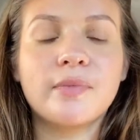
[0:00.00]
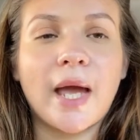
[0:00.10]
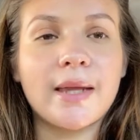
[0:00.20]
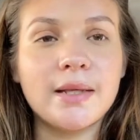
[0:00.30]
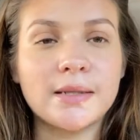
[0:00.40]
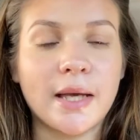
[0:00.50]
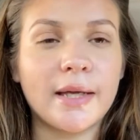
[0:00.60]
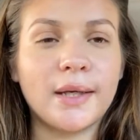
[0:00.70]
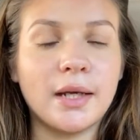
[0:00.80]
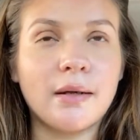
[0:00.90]
at least I
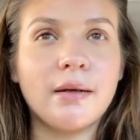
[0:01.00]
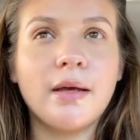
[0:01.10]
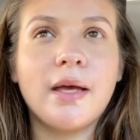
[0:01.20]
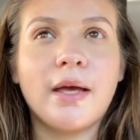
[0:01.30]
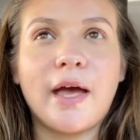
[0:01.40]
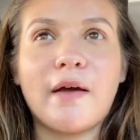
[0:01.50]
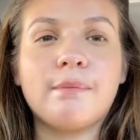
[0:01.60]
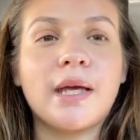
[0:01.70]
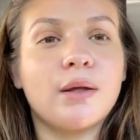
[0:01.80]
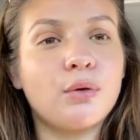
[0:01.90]
can have
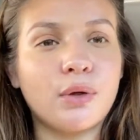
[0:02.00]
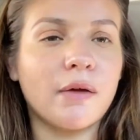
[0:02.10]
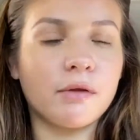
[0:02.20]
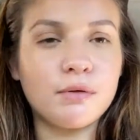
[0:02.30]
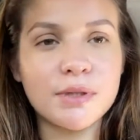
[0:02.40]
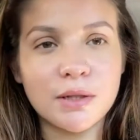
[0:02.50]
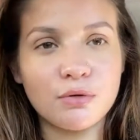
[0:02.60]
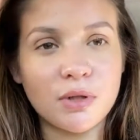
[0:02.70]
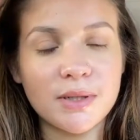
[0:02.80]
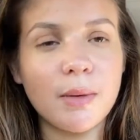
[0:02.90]
my little nephew still
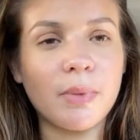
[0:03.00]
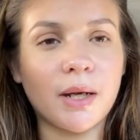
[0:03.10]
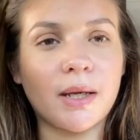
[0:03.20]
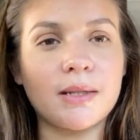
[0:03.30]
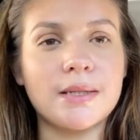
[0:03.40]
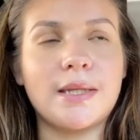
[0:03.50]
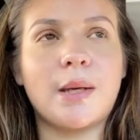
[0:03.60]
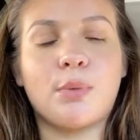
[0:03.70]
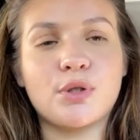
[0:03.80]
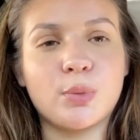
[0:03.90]
dress up and I can see
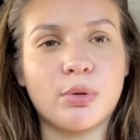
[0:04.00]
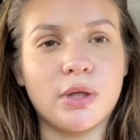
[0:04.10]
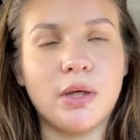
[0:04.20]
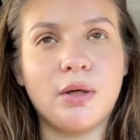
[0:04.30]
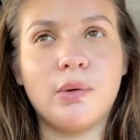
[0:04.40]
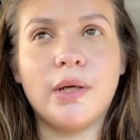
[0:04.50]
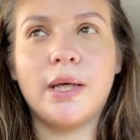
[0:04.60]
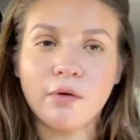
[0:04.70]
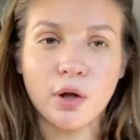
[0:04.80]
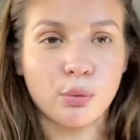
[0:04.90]
them look super cute.
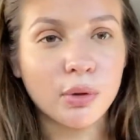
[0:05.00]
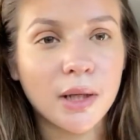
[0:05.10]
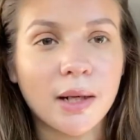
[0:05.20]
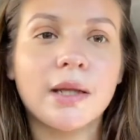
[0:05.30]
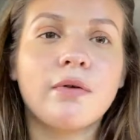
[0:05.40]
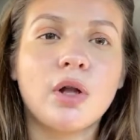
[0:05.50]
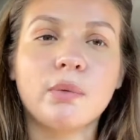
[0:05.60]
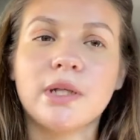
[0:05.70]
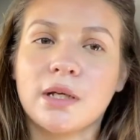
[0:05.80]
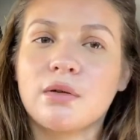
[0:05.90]
Halloween, I love
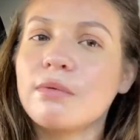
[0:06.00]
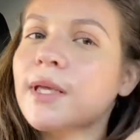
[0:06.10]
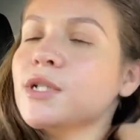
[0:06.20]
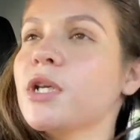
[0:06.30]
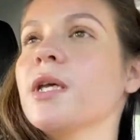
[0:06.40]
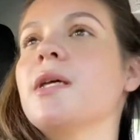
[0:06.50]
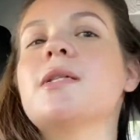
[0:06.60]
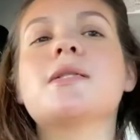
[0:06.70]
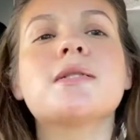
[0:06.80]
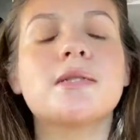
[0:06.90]
Halloween
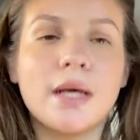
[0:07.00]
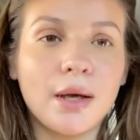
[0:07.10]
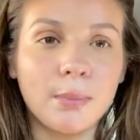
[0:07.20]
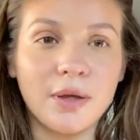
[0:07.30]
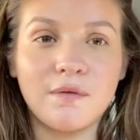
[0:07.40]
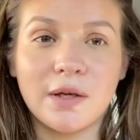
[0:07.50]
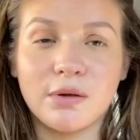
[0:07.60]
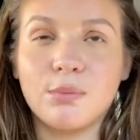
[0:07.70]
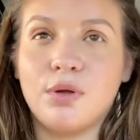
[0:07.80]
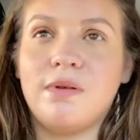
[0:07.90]
decorations. My
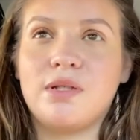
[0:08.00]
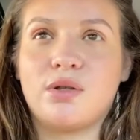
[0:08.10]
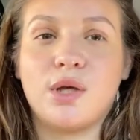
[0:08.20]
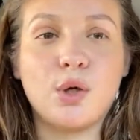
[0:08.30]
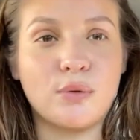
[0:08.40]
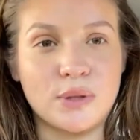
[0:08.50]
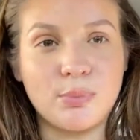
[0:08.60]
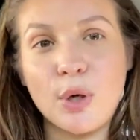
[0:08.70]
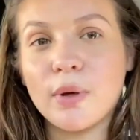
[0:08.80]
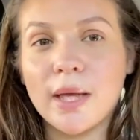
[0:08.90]
favorite movies are like Hocus
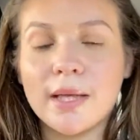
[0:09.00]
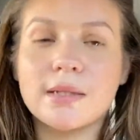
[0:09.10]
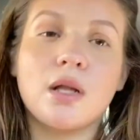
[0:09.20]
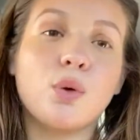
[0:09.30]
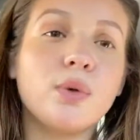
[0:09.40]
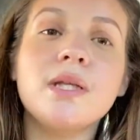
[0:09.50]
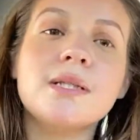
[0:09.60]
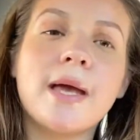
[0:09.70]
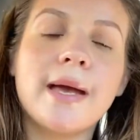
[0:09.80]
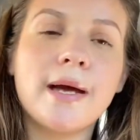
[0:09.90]
Pocus, Halloween
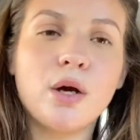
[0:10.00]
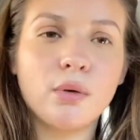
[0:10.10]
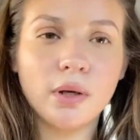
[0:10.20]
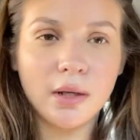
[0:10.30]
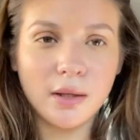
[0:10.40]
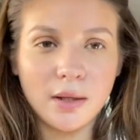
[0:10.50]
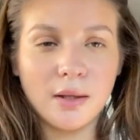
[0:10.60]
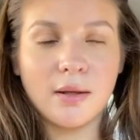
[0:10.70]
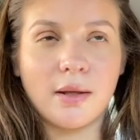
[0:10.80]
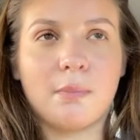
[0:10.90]
Town.
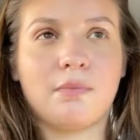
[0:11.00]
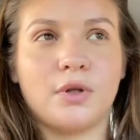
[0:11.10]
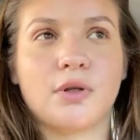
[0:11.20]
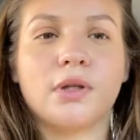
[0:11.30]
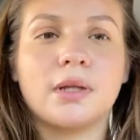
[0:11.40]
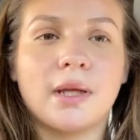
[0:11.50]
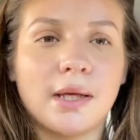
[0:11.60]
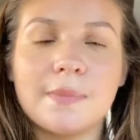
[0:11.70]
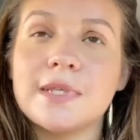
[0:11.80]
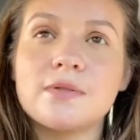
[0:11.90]
I'm literally like
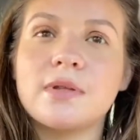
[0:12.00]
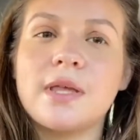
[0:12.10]
obsessed with